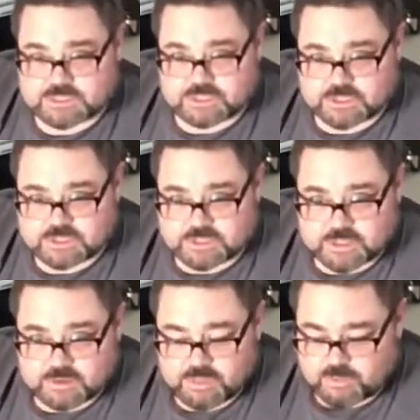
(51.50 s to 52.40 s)
make sure that
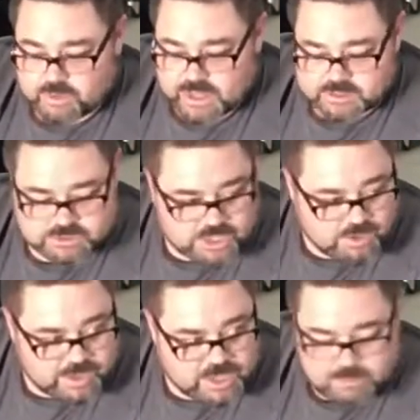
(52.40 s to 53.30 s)
the, the rails
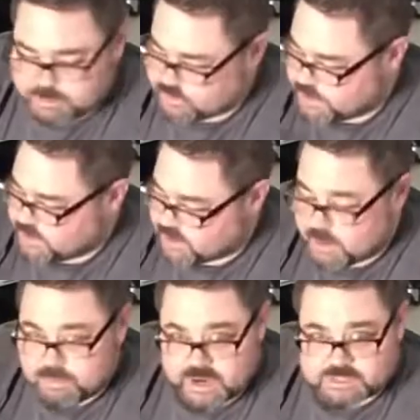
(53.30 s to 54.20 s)
go in between your
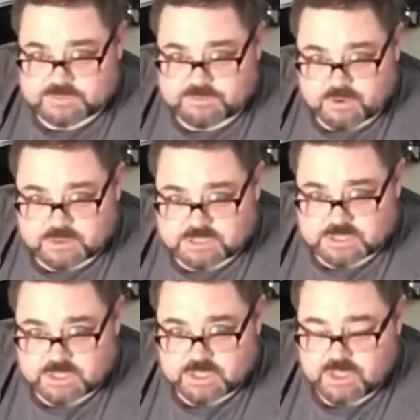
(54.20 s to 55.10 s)
uprights
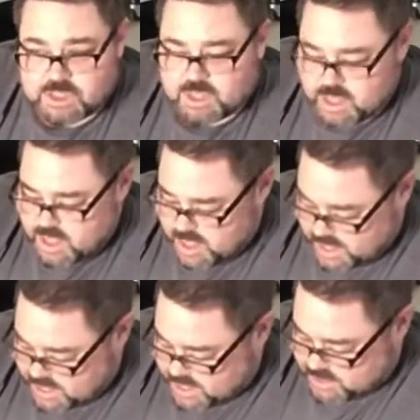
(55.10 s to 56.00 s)
first,
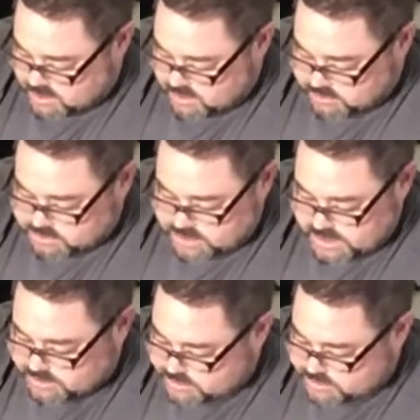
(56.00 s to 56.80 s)
and those get